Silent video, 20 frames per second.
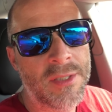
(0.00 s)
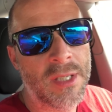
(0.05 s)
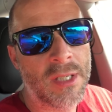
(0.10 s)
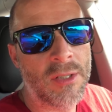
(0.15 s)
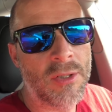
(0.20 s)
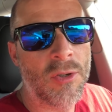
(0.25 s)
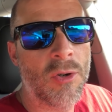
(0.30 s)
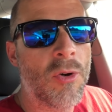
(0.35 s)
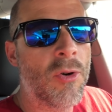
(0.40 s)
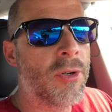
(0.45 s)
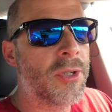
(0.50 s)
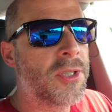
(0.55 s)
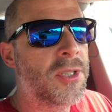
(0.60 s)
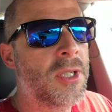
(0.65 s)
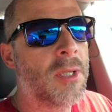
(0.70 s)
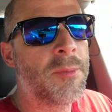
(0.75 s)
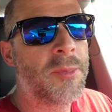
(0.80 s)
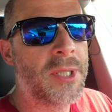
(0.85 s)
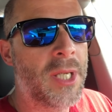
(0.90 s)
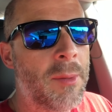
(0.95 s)
signal or
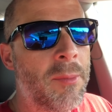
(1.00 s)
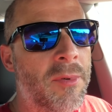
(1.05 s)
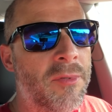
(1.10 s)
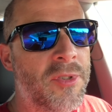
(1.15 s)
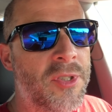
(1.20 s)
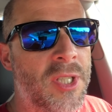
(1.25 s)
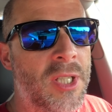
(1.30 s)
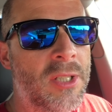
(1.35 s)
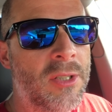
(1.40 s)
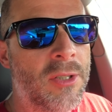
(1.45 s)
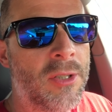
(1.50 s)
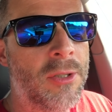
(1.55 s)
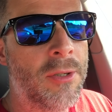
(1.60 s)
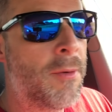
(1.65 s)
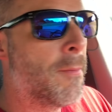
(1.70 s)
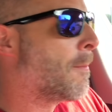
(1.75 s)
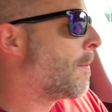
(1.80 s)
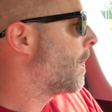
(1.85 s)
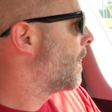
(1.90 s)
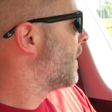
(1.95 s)
some type of signal
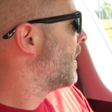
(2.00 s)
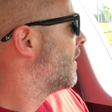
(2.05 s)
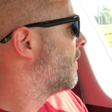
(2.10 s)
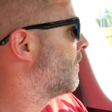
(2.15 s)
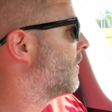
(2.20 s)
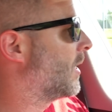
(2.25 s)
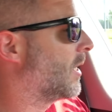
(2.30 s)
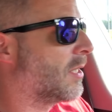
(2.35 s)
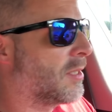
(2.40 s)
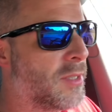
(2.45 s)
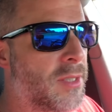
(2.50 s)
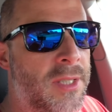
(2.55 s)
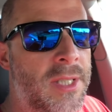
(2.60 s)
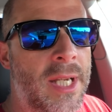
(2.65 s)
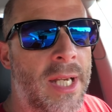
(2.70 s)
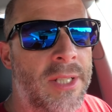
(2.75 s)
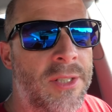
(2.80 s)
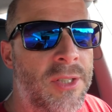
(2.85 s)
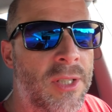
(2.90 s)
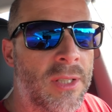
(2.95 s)
that is
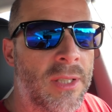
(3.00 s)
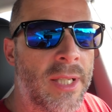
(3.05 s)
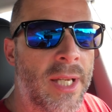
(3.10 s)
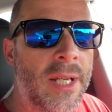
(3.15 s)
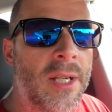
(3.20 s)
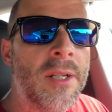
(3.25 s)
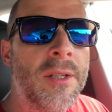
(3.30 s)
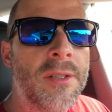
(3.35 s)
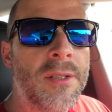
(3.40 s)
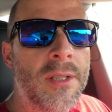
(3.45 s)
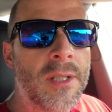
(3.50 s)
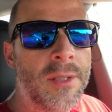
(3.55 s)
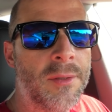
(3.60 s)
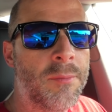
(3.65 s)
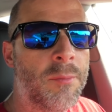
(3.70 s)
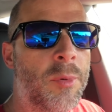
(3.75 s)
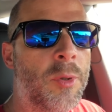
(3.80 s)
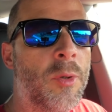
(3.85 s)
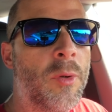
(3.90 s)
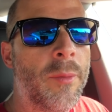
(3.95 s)
attaching that a, a
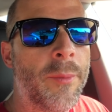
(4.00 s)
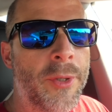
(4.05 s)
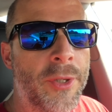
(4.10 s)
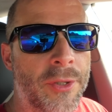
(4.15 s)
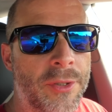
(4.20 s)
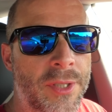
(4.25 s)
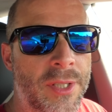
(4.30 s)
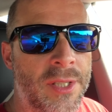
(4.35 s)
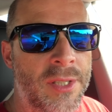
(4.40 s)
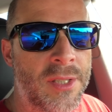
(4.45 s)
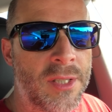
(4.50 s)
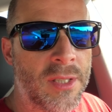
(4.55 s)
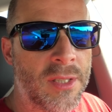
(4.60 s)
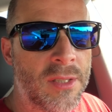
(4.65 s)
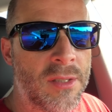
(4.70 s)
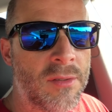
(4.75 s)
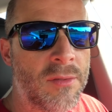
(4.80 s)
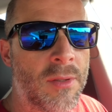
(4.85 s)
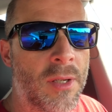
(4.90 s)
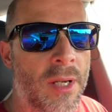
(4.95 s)
perimeter
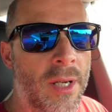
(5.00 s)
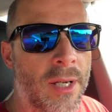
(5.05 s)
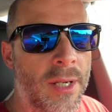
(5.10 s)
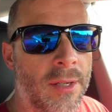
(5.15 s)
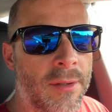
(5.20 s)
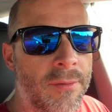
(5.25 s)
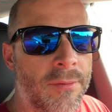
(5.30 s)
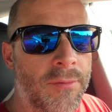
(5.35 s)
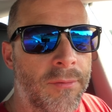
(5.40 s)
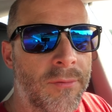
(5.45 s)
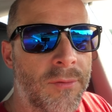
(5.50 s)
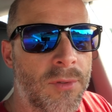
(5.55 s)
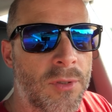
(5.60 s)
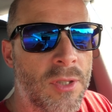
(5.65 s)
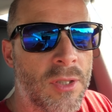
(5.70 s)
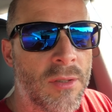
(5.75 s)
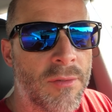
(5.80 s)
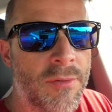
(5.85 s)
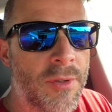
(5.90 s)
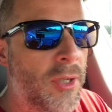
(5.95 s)
distance uh,
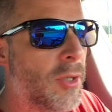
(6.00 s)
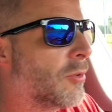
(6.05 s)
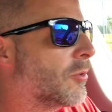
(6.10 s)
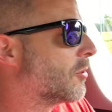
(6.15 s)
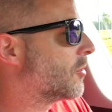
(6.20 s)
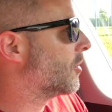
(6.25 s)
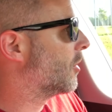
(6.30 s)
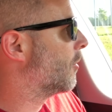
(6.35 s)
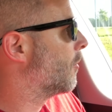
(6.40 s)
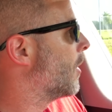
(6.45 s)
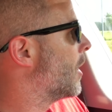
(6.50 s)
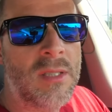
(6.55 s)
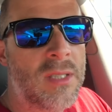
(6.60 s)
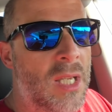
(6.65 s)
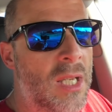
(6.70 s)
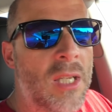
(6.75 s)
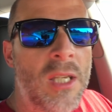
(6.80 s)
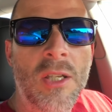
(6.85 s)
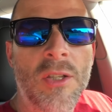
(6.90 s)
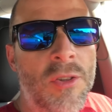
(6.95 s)
to the phone. So
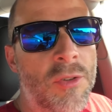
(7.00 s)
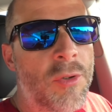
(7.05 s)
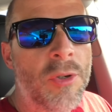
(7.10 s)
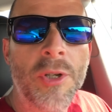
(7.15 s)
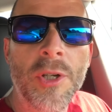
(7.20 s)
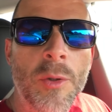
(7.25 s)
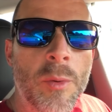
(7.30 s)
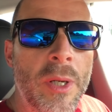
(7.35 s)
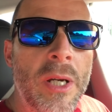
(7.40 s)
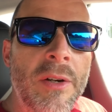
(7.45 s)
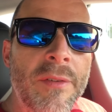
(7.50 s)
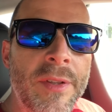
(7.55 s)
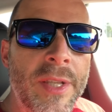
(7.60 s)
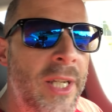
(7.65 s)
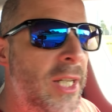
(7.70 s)
take you and throw you way over